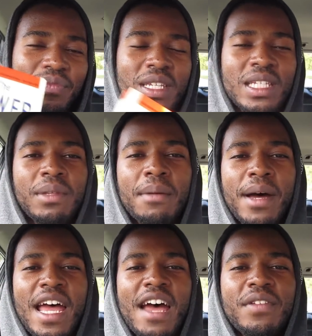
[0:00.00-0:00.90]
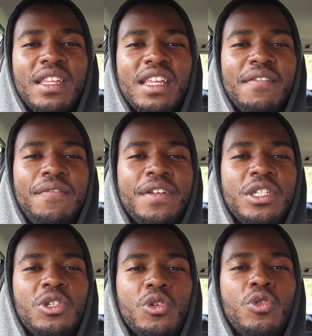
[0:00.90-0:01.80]
There's something about having a
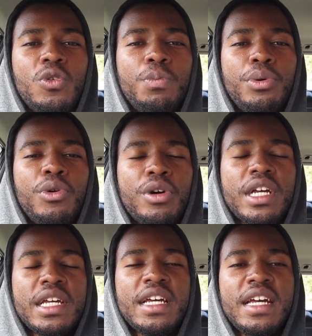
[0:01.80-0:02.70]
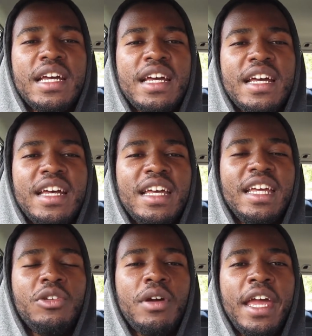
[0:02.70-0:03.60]
physical book
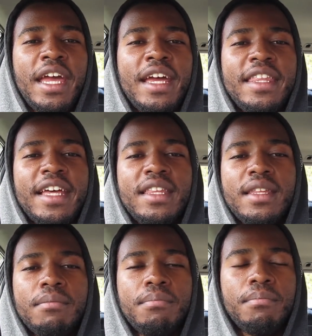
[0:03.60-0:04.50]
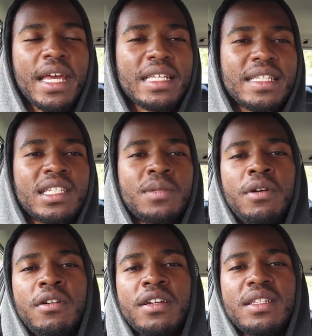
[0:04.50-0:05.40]
in your hand that makes the
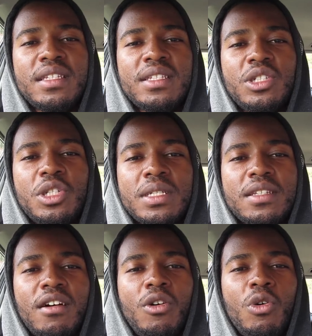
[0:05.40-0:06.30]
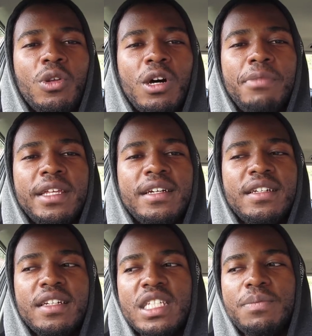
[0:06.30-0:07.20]
experience just a whole lot better,
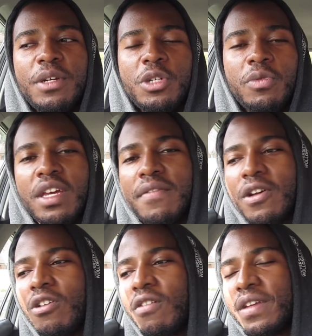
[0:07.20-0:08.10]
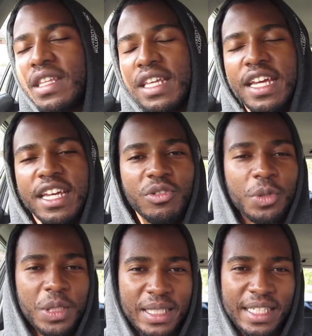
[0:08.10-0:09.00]
especially when you have a coffee there and you're
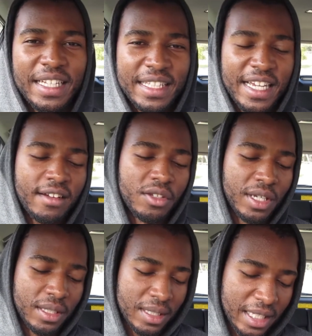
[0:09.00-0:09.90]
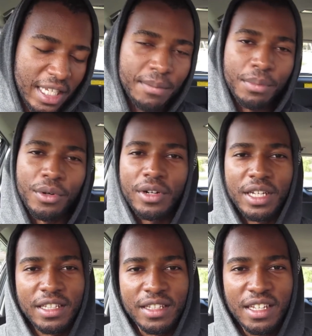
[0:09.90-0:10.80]
just sitting down, you can see the book
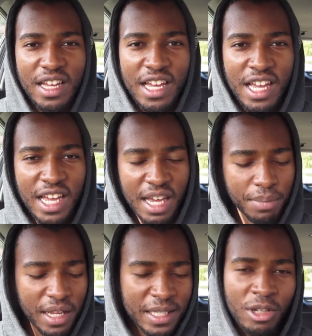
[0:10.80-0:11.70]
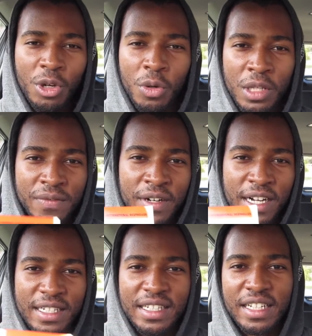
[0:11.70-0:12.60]
and and plus they look cool as fuck.